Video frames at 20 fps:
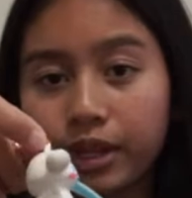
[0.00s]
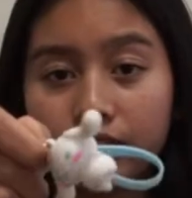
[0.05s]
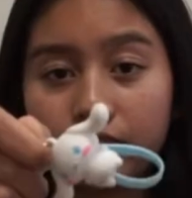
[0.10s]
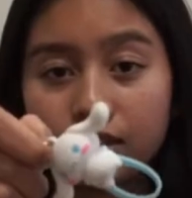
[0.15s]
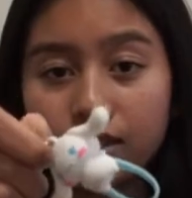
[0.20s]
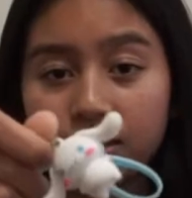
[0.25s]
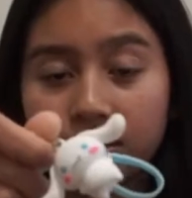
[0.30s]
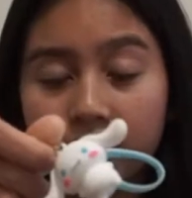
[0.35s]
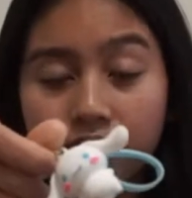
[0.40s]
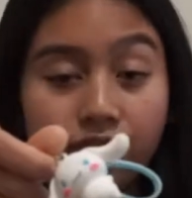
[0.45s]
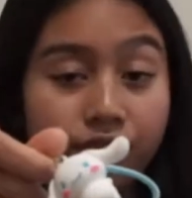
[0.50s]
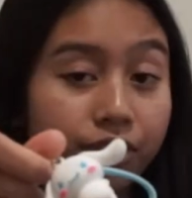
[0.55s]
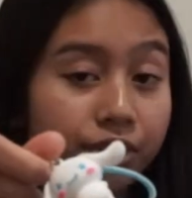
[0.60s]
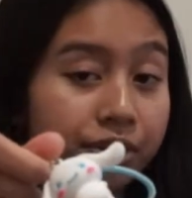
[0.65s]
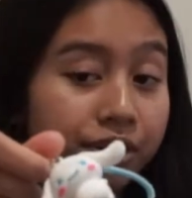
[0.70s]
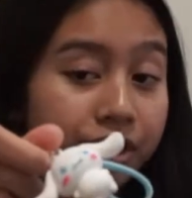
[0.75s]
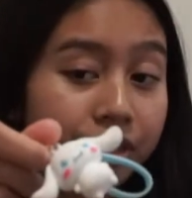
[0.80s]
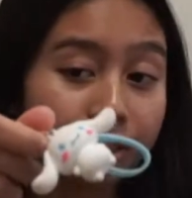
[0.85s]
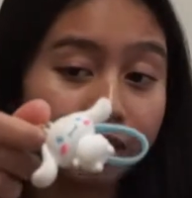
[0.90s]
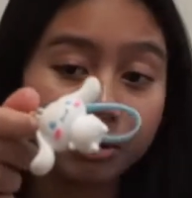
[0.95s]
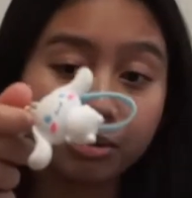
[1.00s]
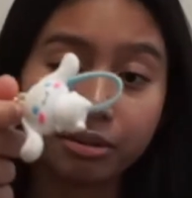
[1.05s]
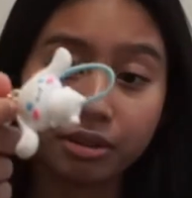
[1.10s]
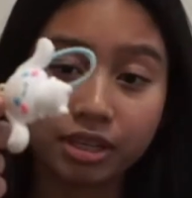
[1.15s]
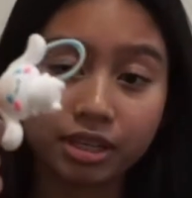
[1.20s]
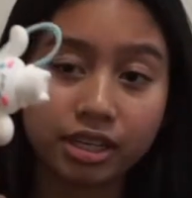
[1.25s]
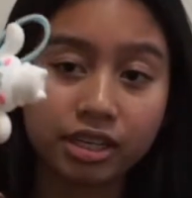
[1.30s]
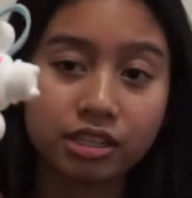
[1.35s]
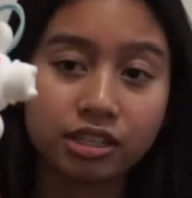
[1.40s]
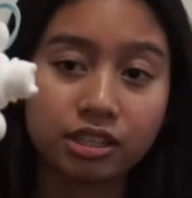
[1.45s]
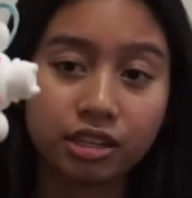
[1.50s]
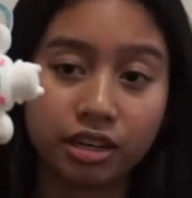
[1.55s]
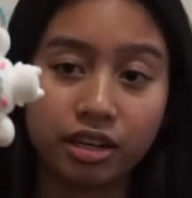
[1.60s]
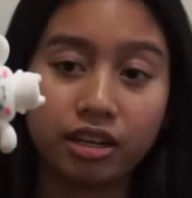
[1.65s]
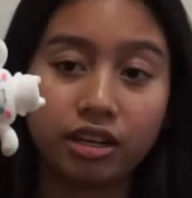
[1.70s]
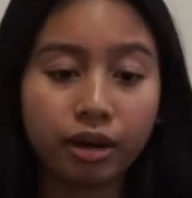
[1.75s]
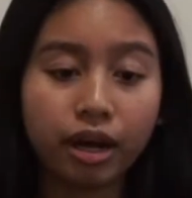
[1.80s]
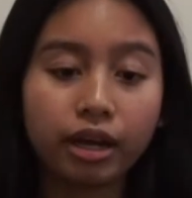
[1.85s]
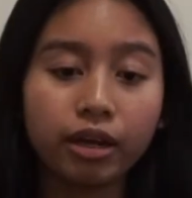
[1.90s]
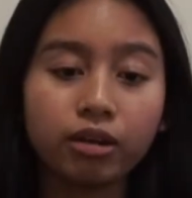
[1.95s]
It's a very cute
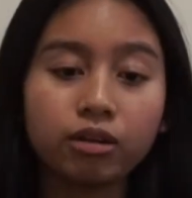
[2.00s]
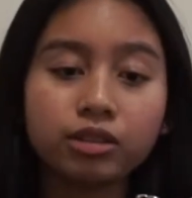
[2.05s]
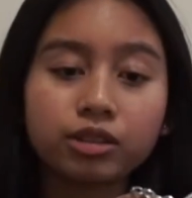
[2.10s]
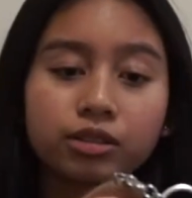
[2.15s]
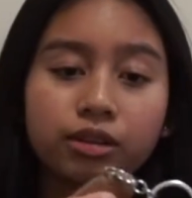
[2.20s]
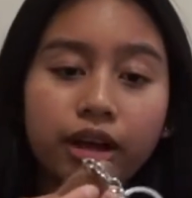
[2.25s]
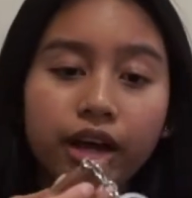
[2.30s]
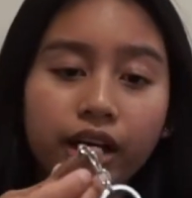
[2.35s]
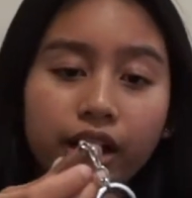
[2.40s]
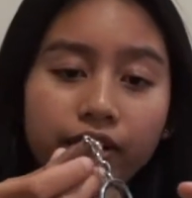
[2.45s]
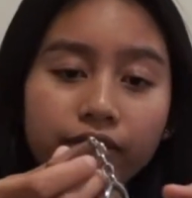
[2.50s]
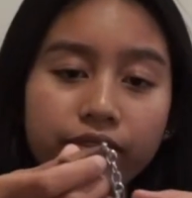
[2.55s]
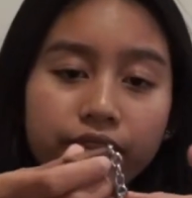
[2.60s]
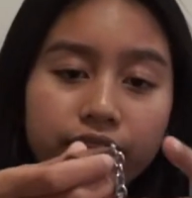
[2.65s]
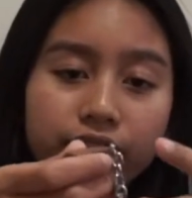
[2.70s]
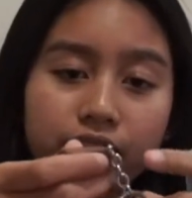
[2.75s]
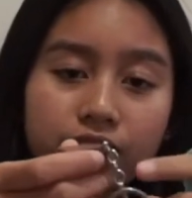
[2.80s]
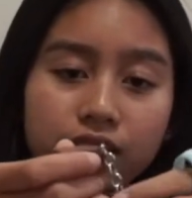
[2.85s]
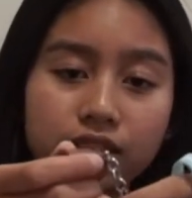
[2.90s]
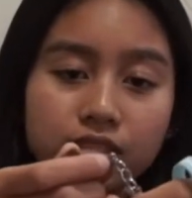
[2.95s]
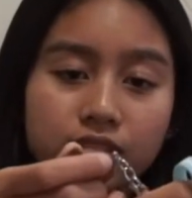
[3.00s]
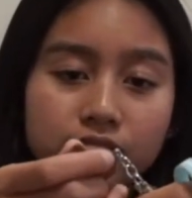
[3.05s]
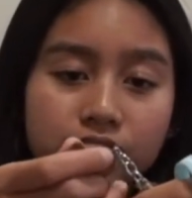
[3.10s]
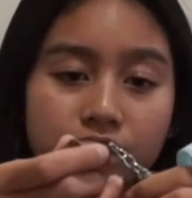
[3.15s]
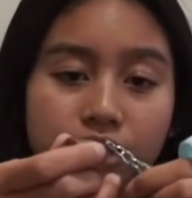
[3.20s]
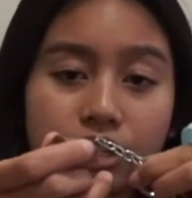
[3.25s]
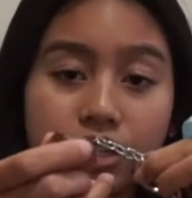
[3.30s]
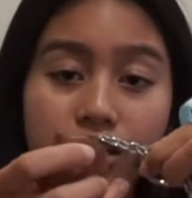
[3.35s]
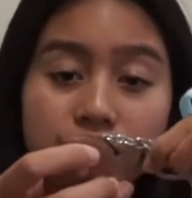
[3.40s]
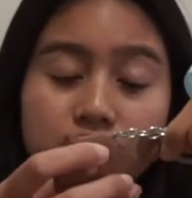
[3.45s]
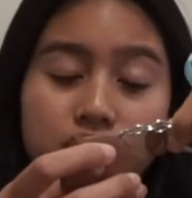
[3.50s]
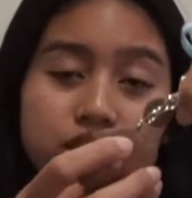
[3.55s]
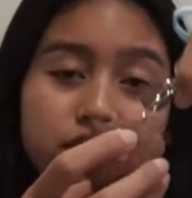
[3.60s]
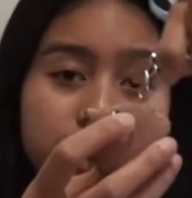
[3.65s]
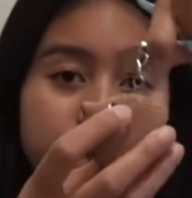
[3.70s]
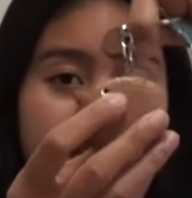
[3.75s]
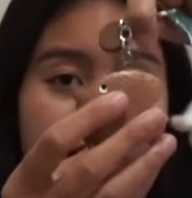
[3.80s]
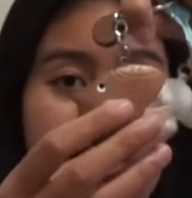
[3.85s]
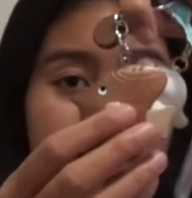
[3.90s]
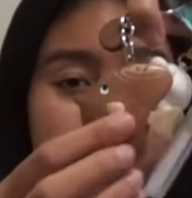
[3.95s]
keychain. I also have this
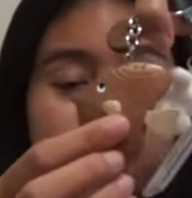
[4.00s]
keychain.